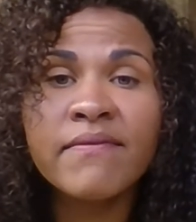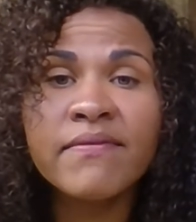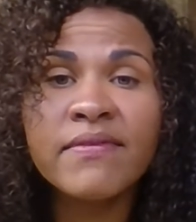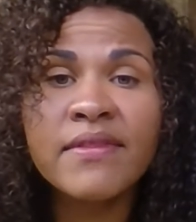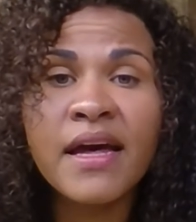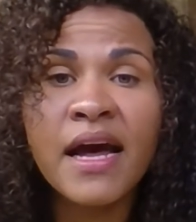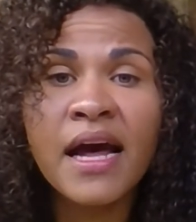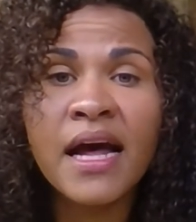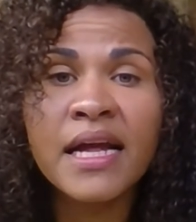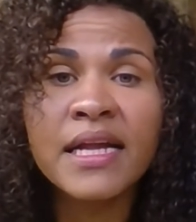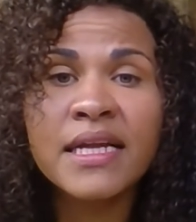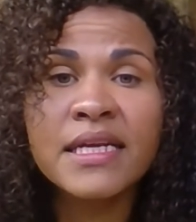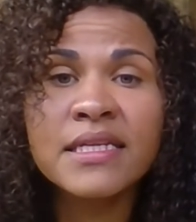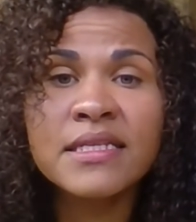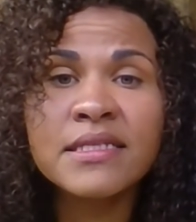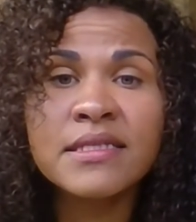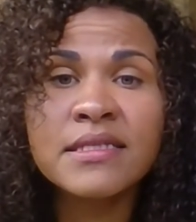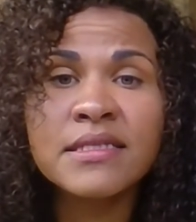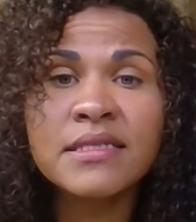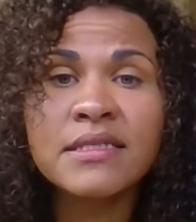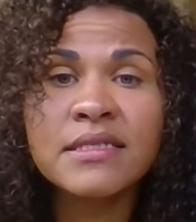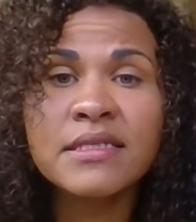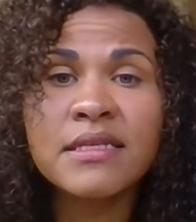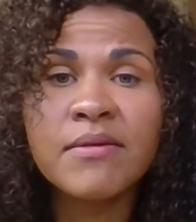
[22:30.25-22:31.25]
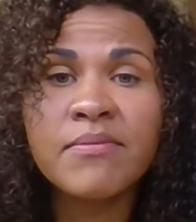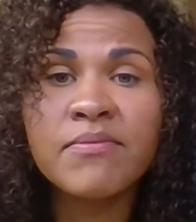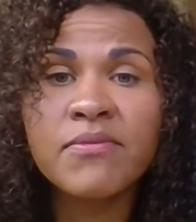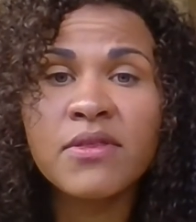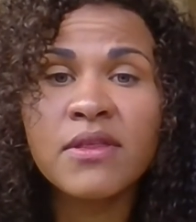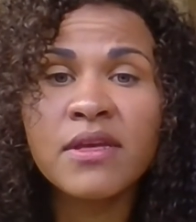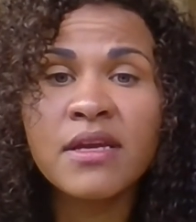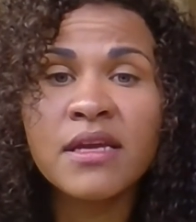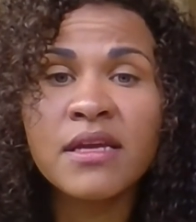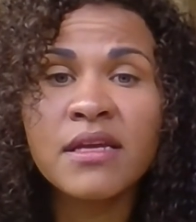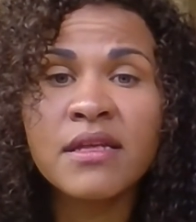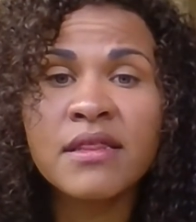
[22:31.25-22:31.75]
That is
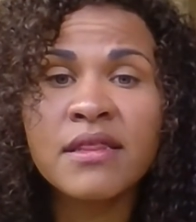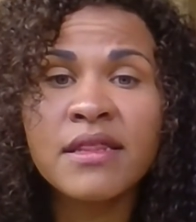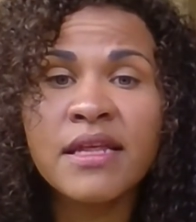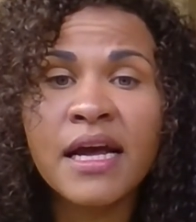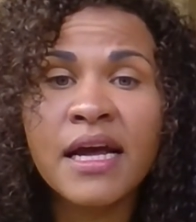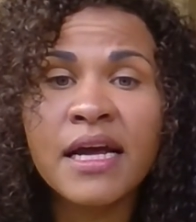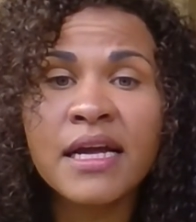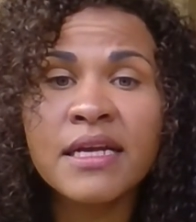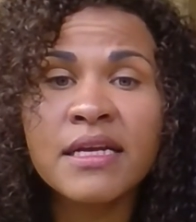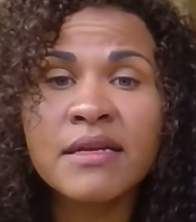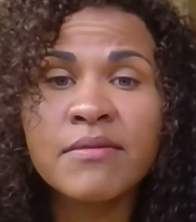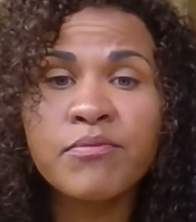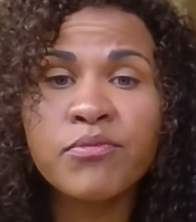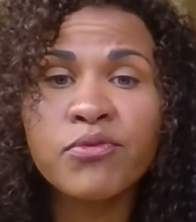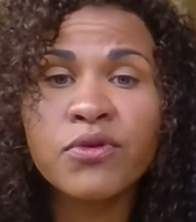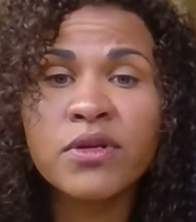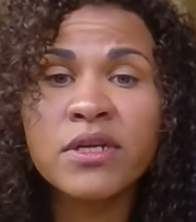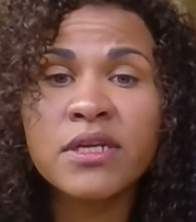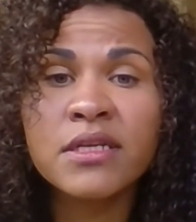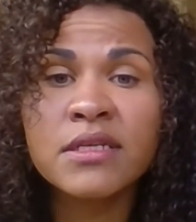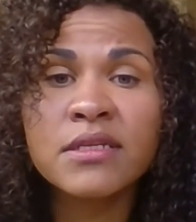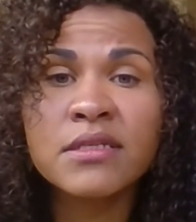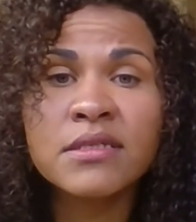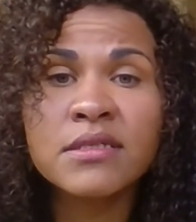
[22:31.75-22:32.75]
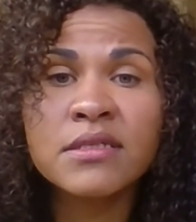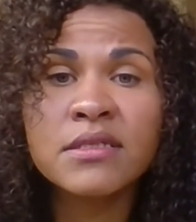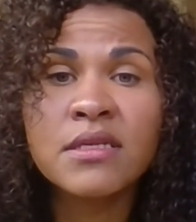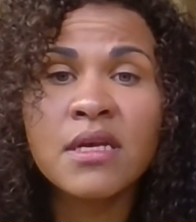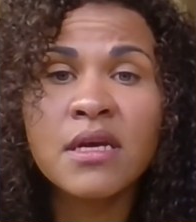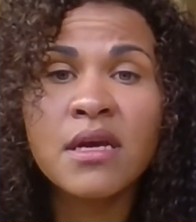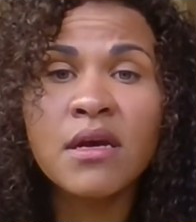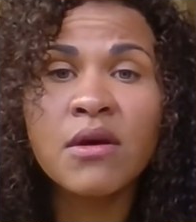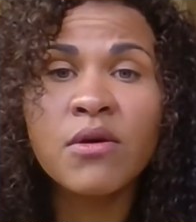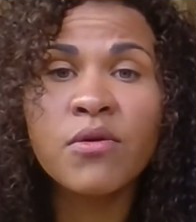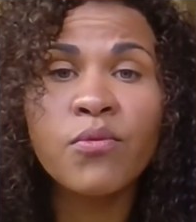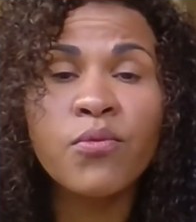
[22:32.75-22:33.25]
something that brings
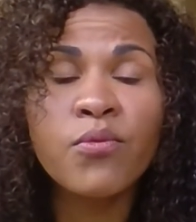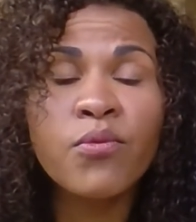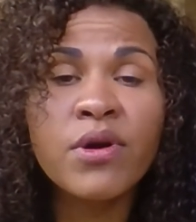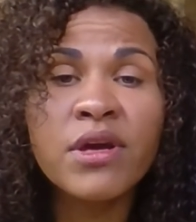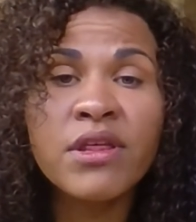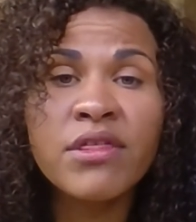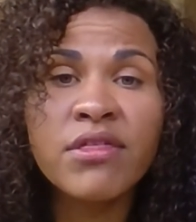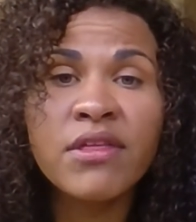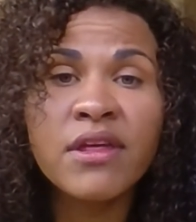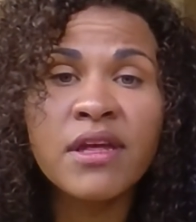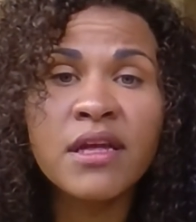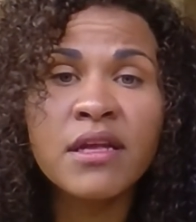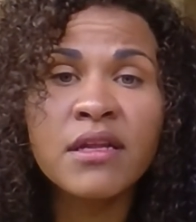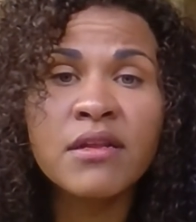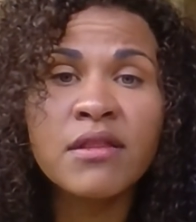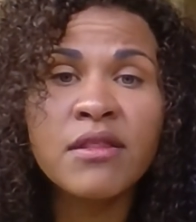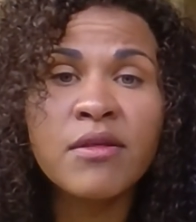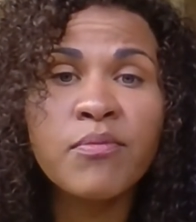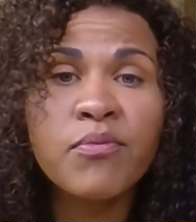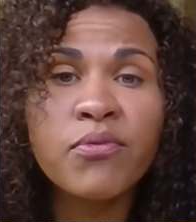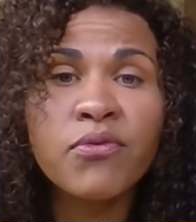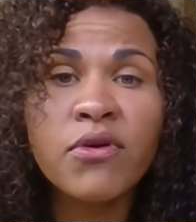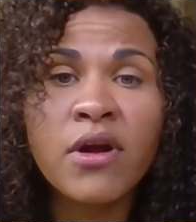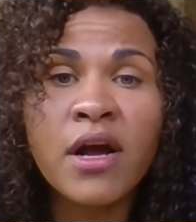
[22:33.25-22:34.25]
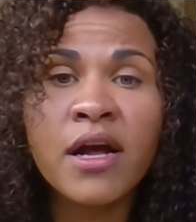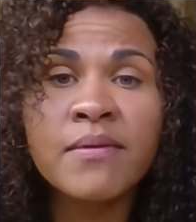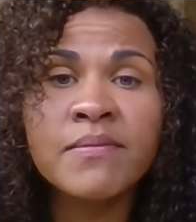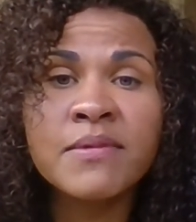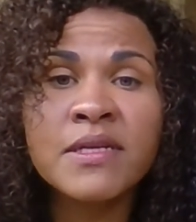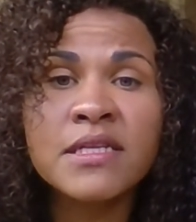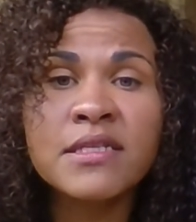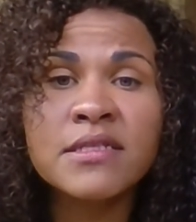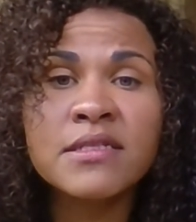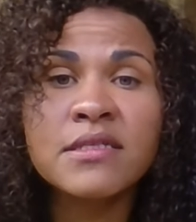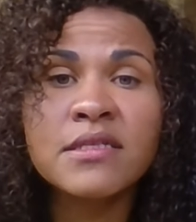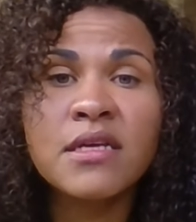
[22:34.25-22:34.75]
with it the
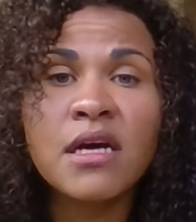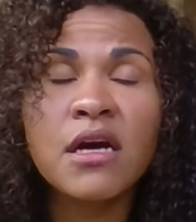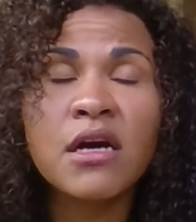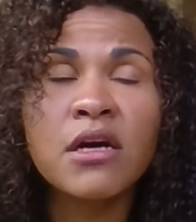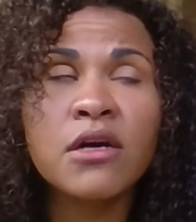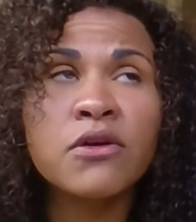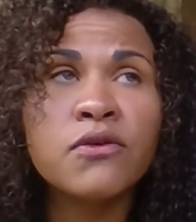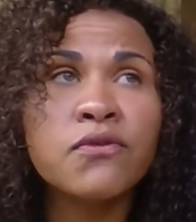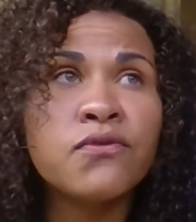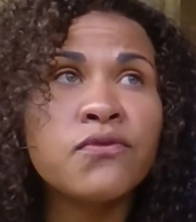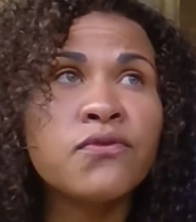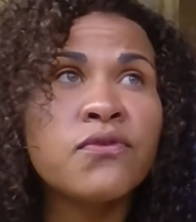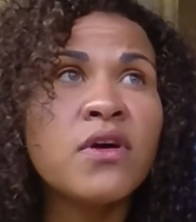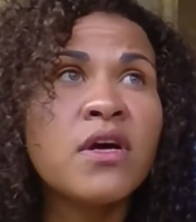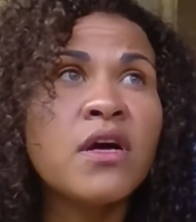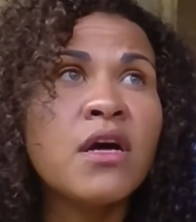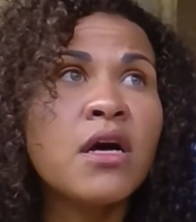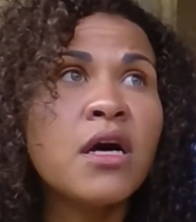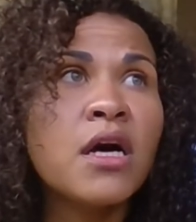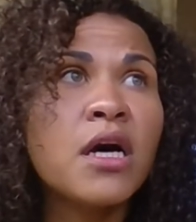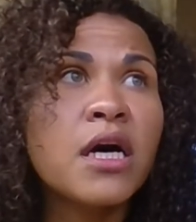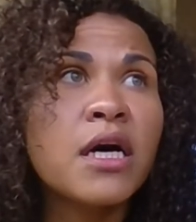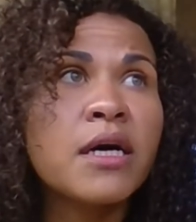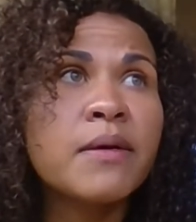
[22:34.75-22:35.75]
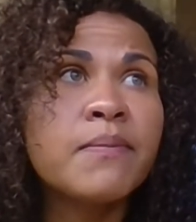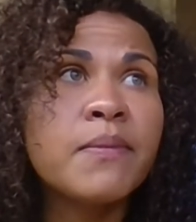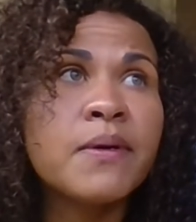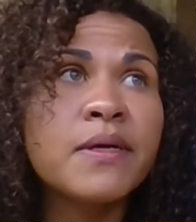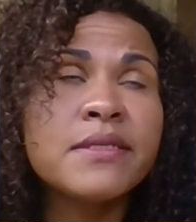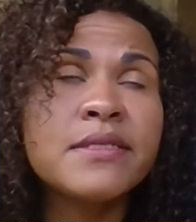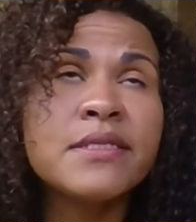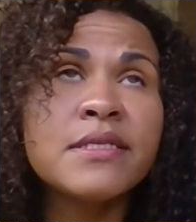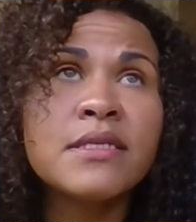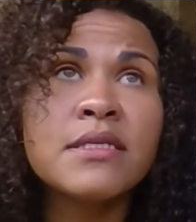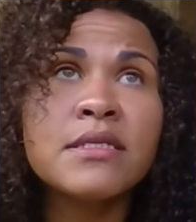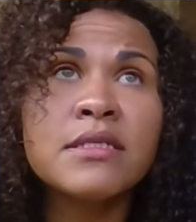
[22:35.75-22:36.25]
promise of
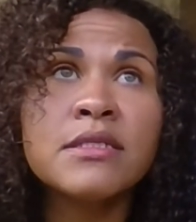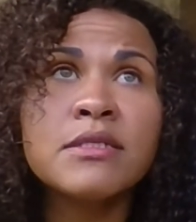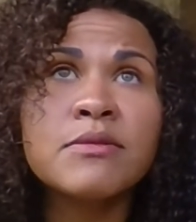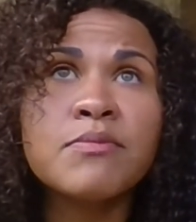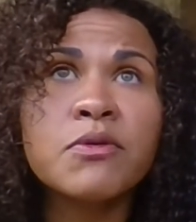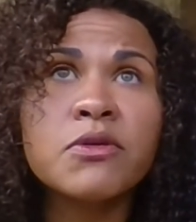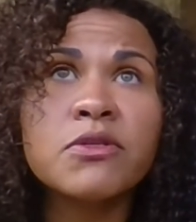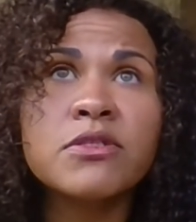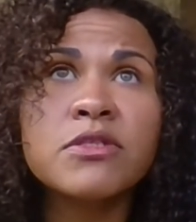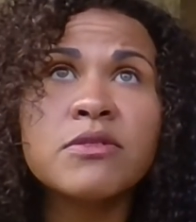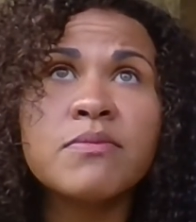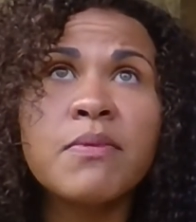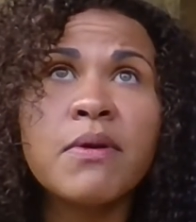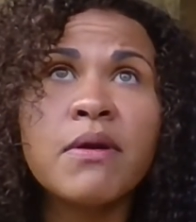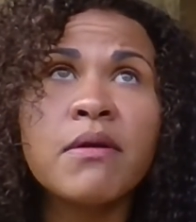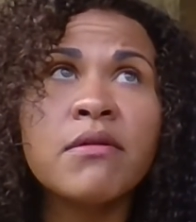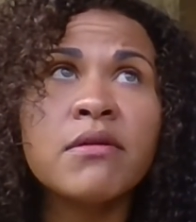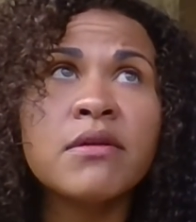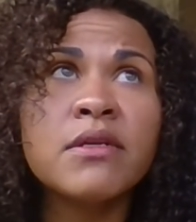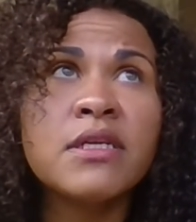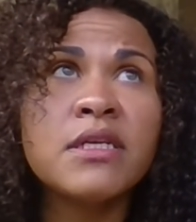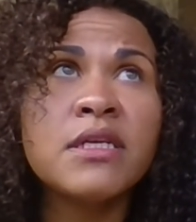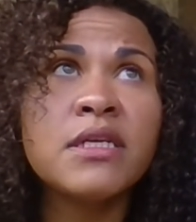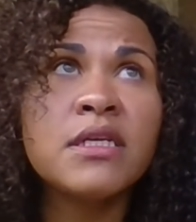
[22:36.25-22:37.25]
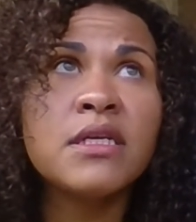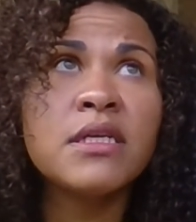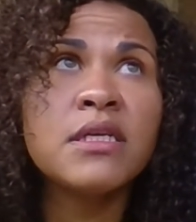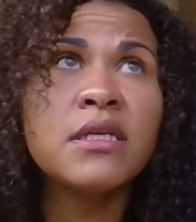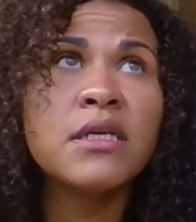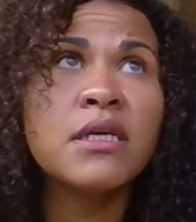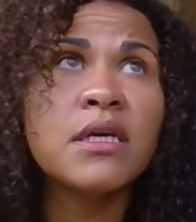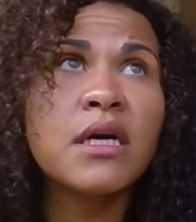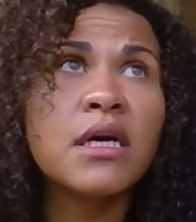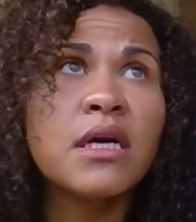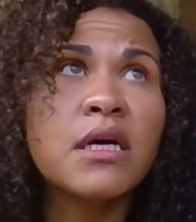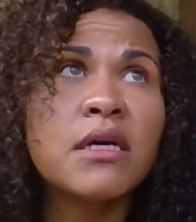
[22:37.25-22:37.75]
abundance,
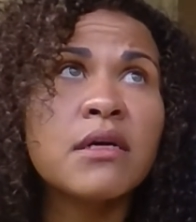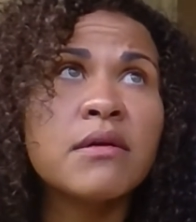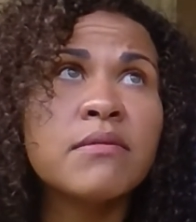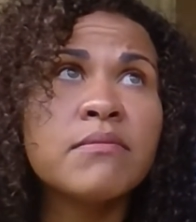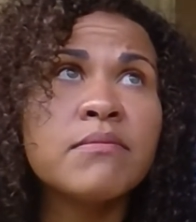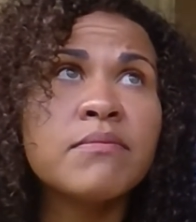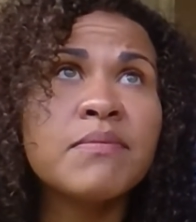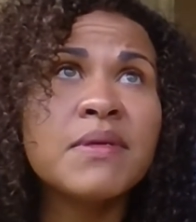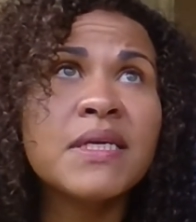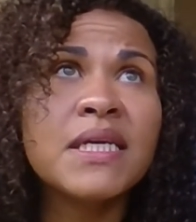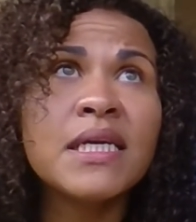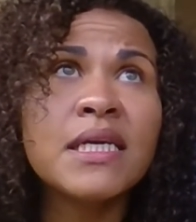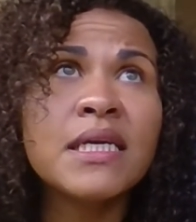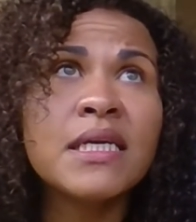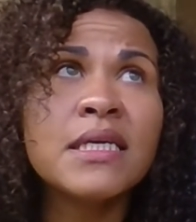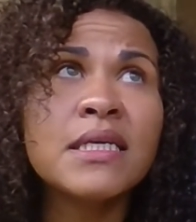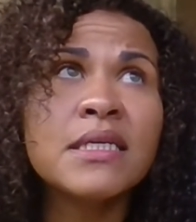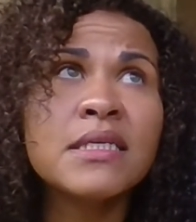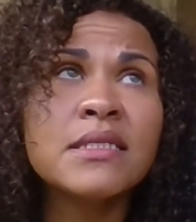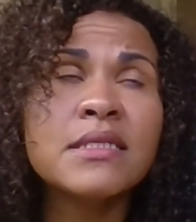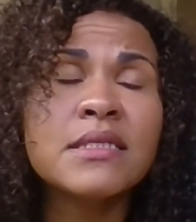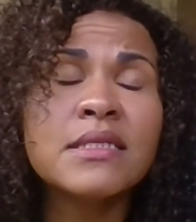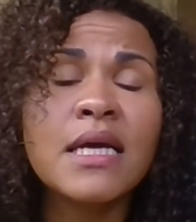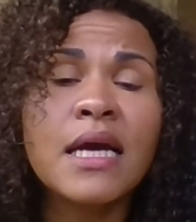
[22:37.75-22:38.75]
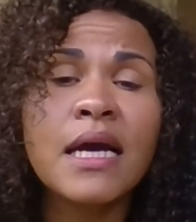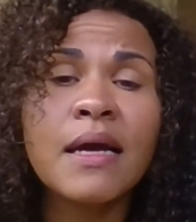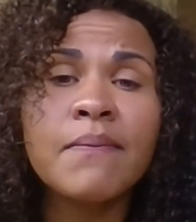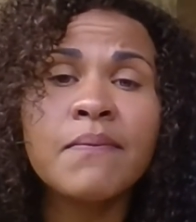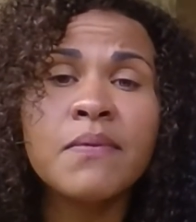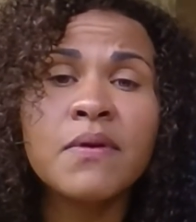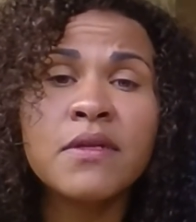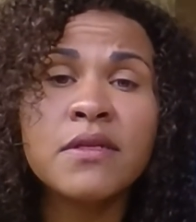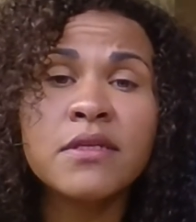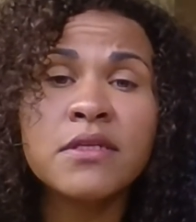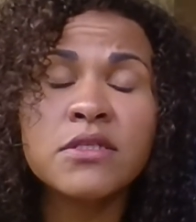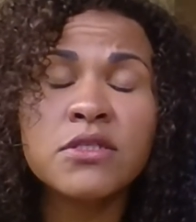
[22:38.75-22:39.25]
prosperity, peace,
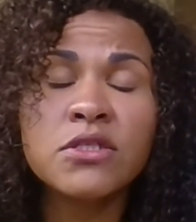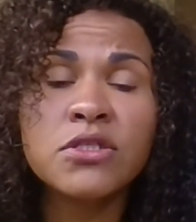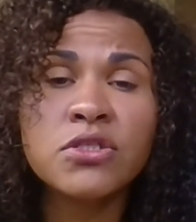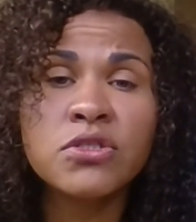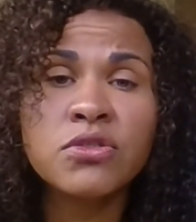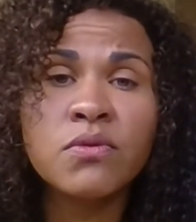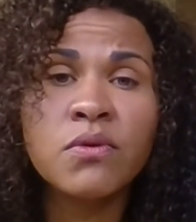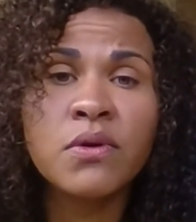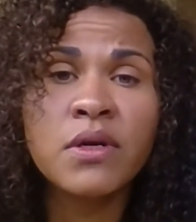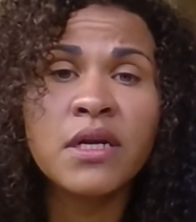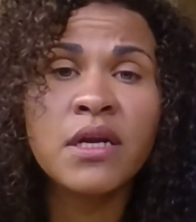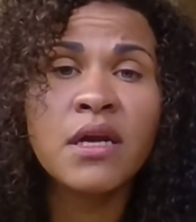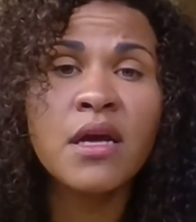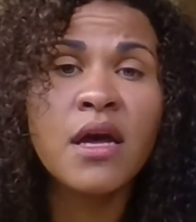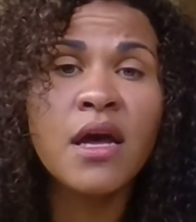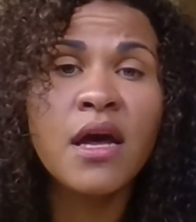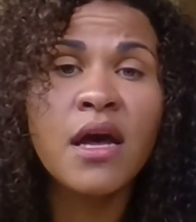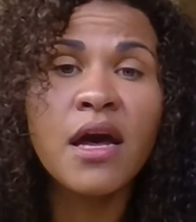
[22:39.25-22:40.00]
happiness, joy.